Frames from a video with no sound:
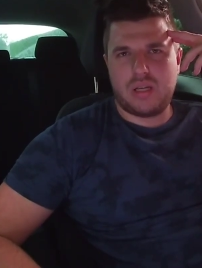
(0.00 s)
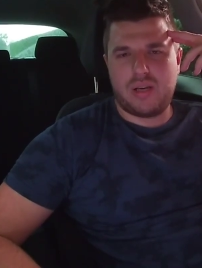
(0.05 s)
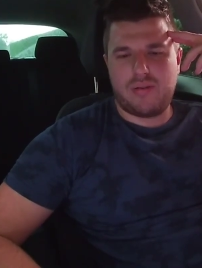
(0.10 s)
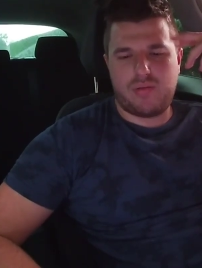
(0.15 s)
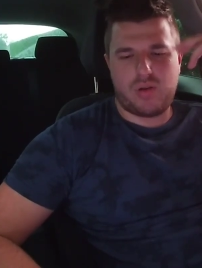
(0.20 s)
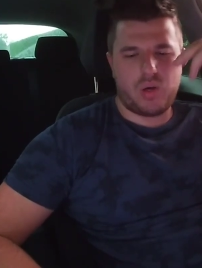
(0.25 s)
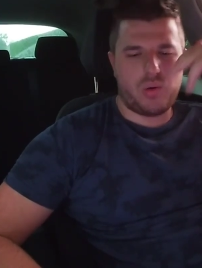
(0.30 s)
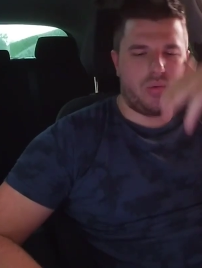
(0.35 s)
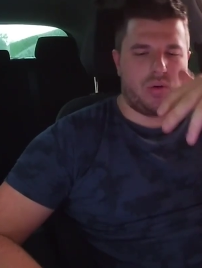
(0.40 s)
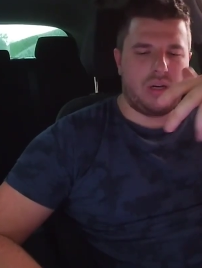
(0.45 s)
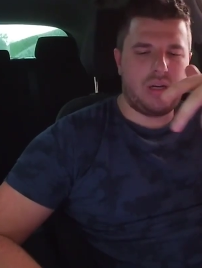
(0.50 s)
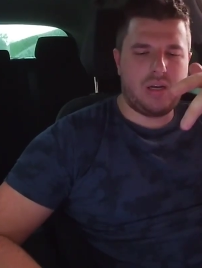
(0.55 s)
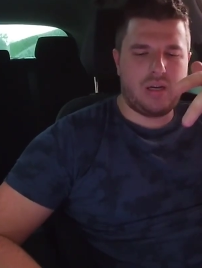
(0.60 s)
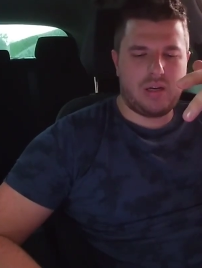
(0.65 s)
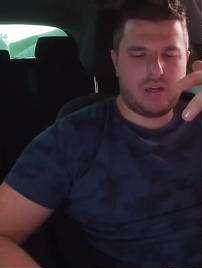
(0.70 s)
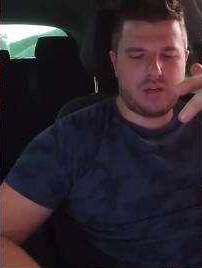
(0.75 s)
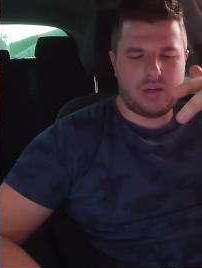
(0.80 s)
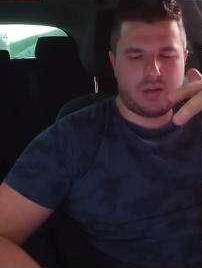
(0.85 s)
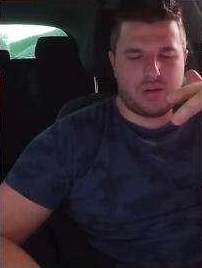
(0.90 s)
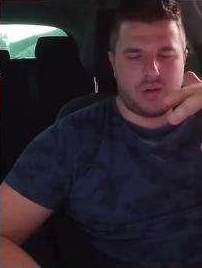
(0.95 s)
If you
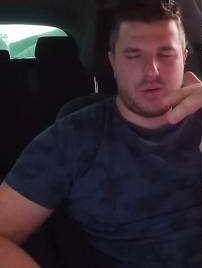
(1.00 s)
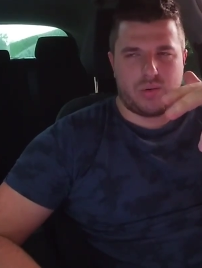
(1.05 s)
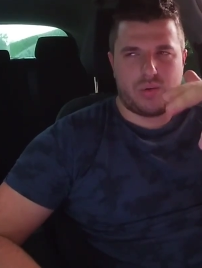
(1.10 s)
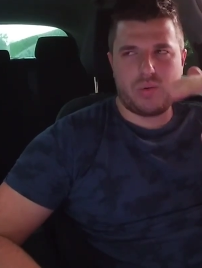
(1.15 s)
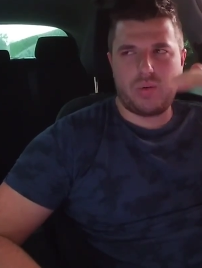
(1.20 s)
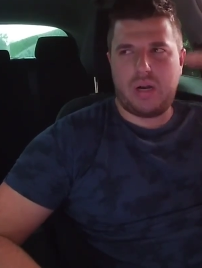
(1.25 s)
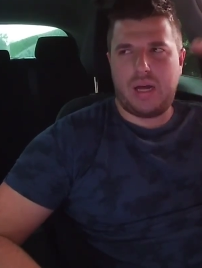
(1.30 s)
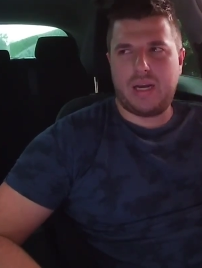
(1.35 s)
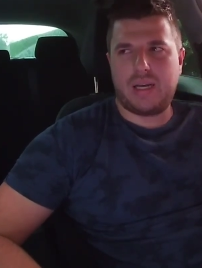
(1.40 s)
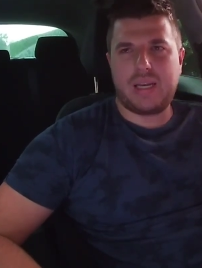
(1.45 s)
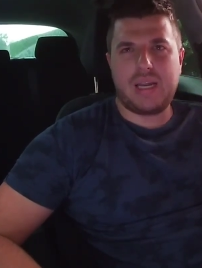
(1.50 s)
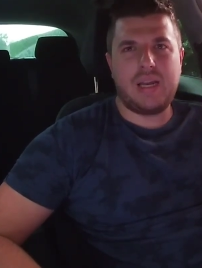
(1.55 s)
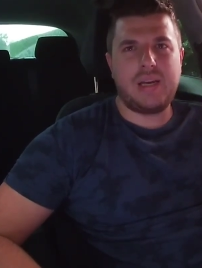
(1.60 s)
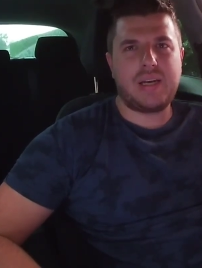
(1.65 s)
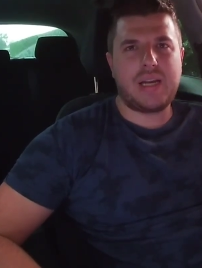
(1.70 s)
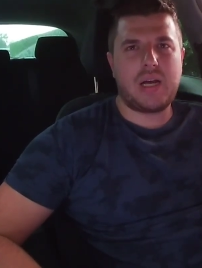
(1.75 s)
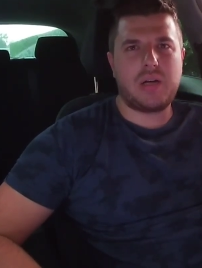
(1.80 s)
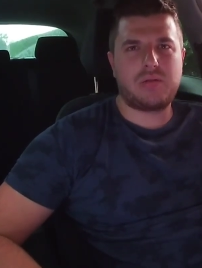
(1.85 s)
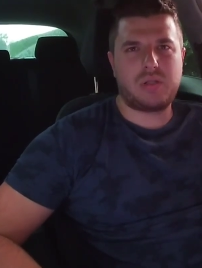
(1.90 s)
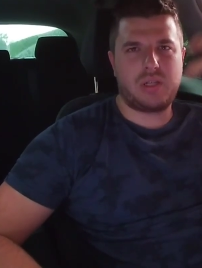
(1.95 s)
only do like
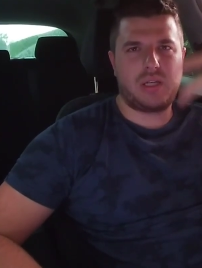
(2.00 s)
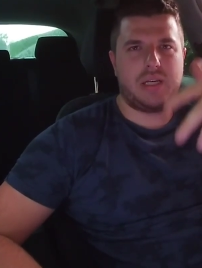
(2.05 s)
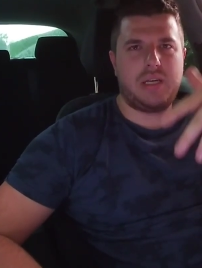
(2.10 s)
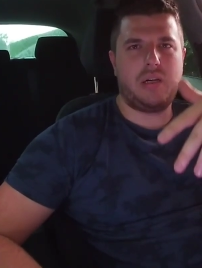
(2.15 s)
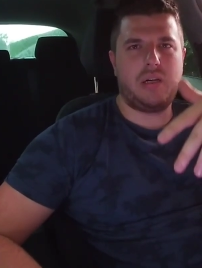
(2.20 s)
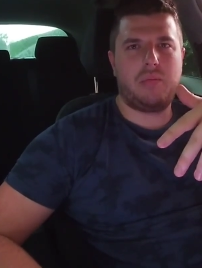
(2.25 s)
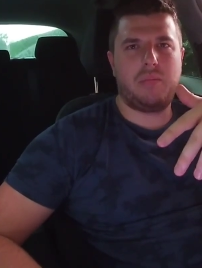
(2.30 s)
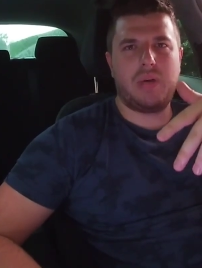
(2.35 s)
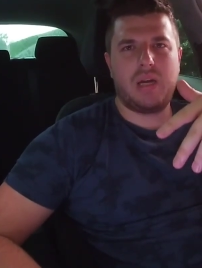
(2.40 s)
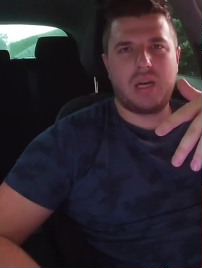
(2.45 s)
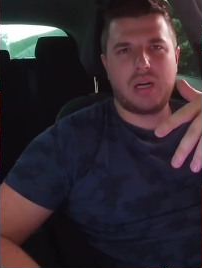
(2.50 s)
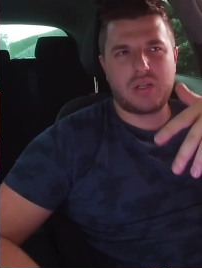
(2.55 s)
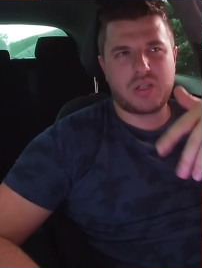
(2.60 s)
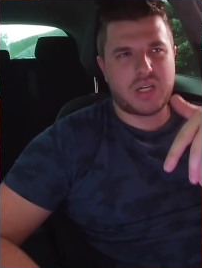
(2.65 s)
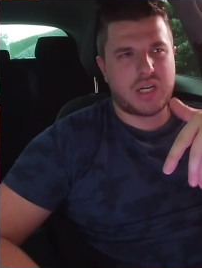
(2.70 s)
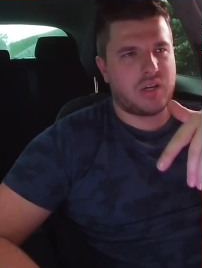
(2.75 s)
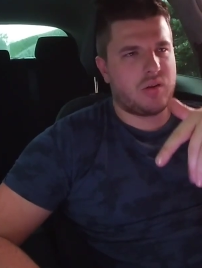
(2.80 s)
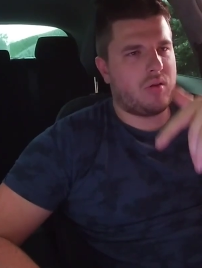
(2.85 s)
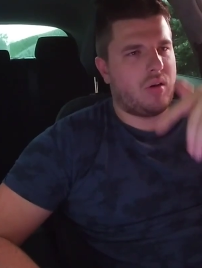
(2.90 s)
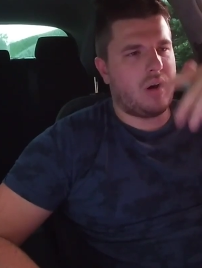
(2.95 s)
10,000 kilometers
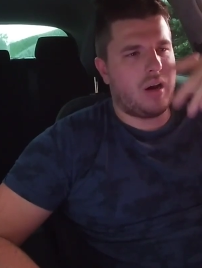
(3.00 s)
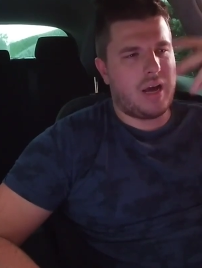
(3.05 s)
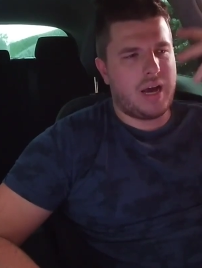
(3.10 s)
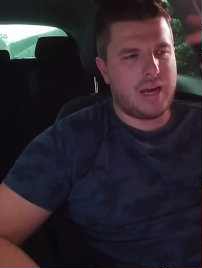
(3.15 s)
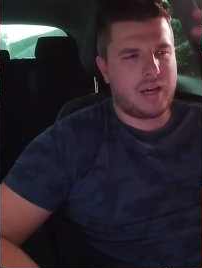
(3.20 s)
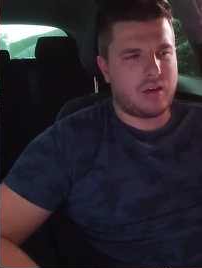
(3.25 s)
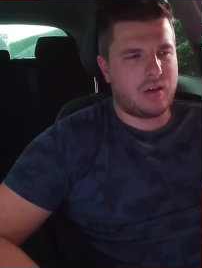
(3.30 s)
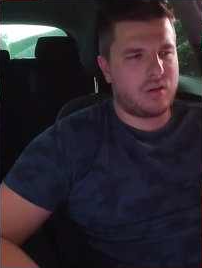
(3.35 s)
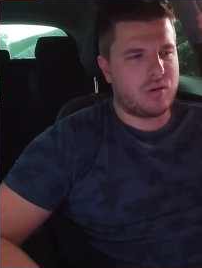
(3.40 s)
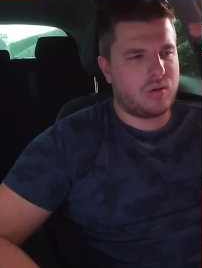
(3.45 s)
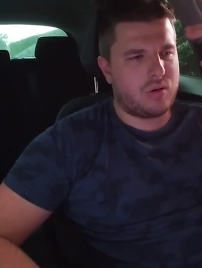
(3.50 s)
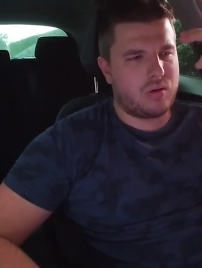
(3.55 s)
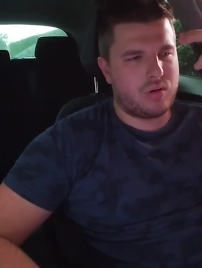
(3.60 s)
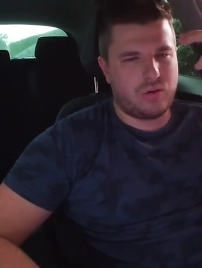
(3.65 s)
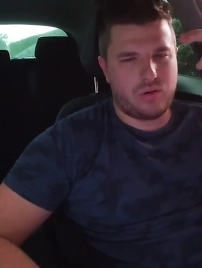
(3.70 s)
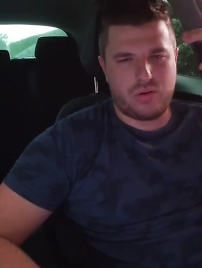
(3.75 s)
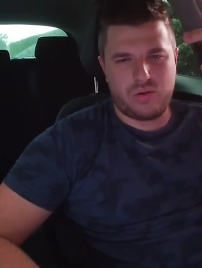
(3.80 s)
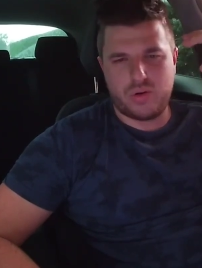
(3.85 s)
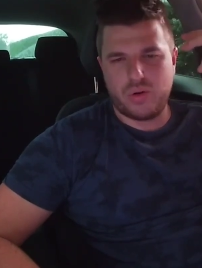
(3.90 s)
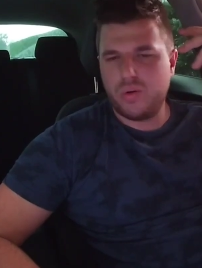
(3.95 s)
and you like a
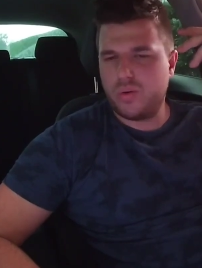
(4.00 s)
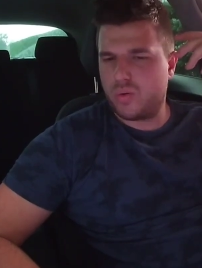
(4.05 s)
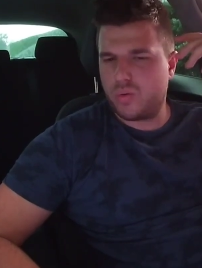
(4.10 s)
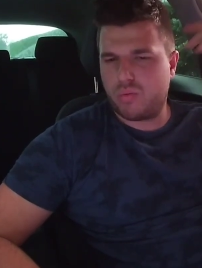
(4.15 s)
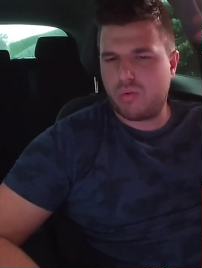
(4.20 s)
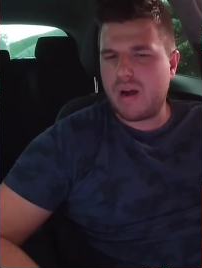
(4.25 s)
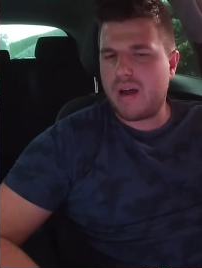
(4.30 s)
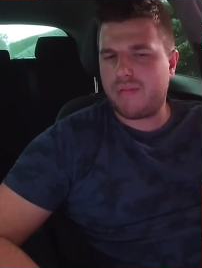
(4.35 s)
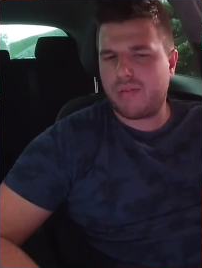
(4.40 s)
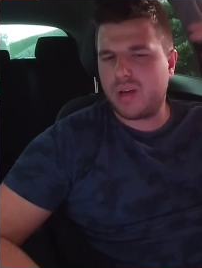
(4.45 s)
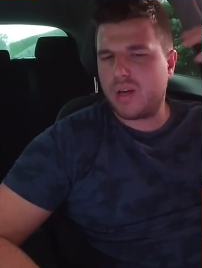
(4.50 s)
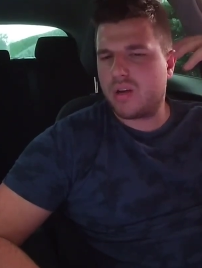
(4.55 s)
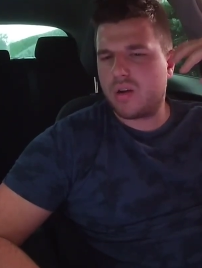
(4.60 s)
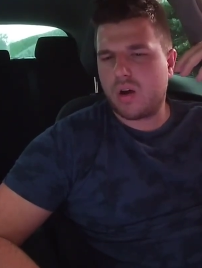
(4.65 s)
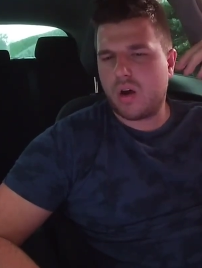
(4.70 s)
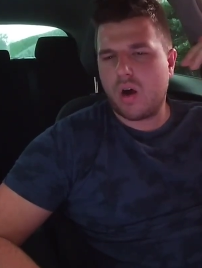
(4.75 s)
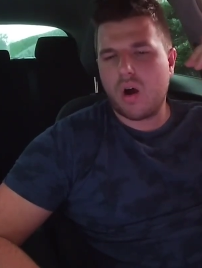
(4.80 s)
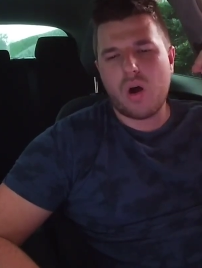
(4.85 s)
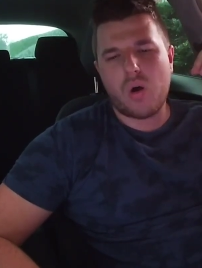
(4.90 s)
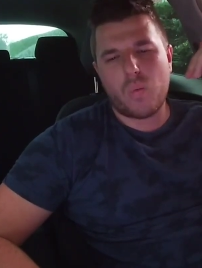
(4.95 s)
good revving
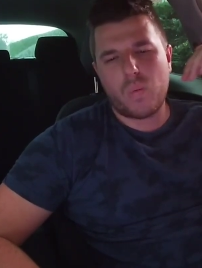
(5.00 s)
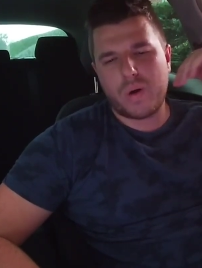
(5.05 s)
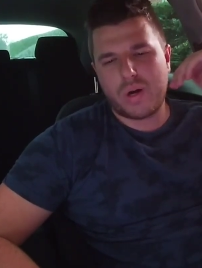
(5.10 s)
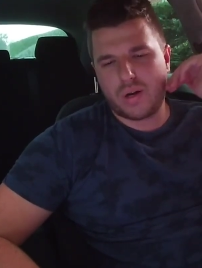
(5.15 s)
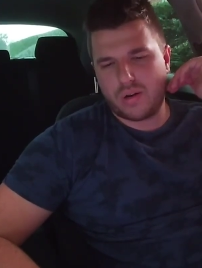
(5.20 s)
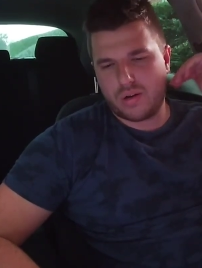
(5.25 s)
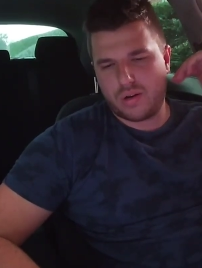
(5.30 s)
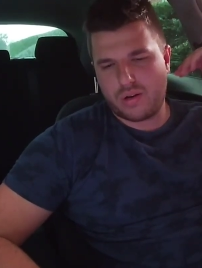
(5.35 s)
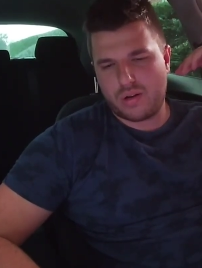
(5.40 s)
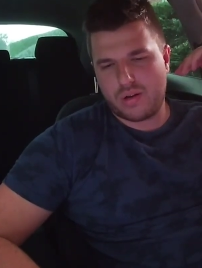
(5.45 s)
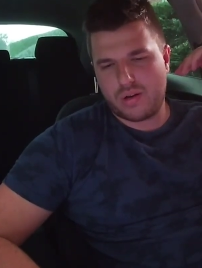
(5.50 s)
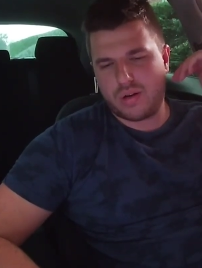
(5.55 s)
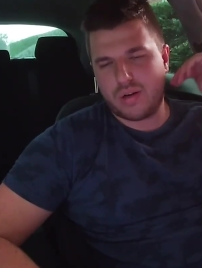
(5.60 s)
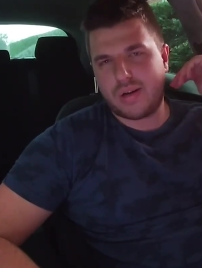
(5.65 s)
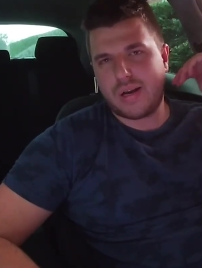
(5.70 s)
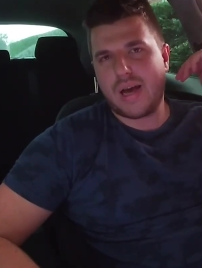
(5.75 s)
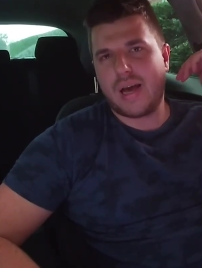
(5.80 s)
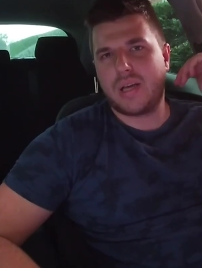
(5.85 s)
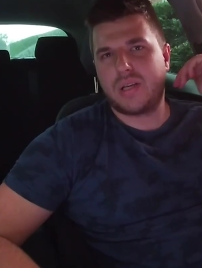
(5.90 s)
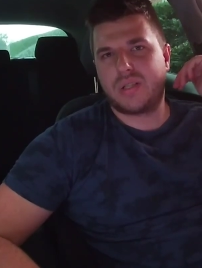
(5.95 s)
car with a
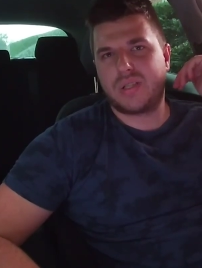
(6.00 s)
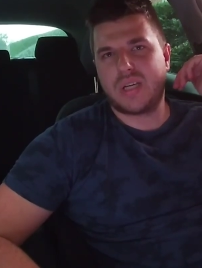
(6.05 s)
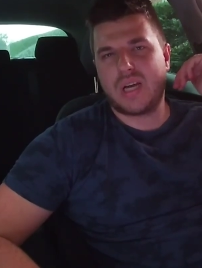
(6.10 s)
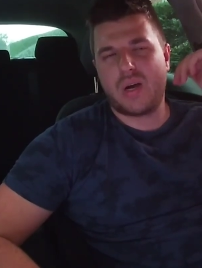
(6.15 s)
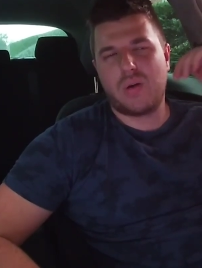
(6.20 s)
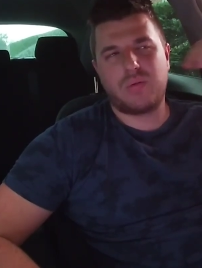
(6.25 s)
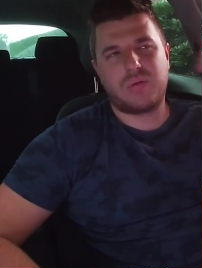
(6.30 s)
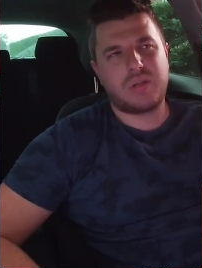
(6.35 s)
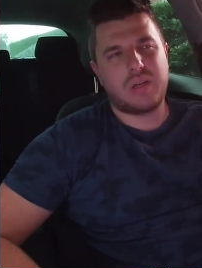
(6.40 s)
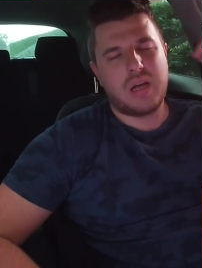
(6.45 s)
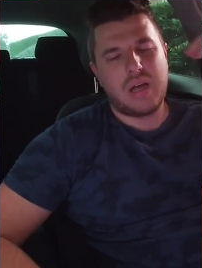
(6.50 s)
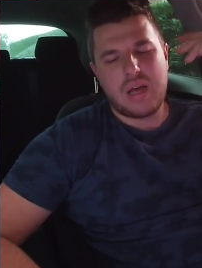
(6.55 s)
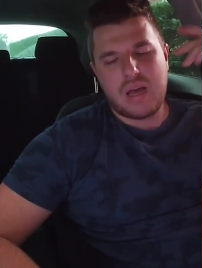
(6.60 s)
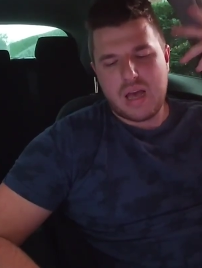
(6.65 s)
nice sound,